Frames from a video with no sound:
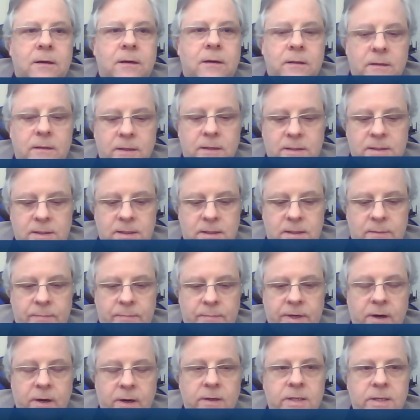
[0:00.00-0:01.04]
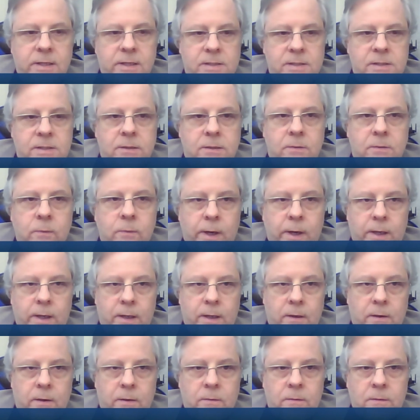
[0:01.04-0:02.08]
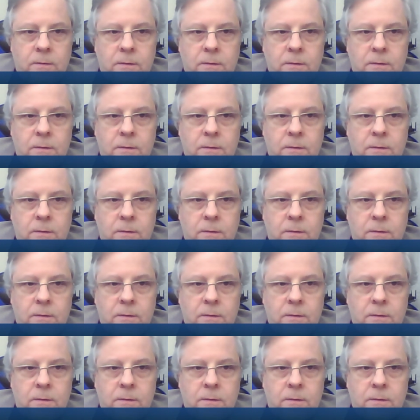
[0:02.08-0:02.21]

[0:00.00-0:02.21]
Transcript: are that uh, BRT is a good way to go.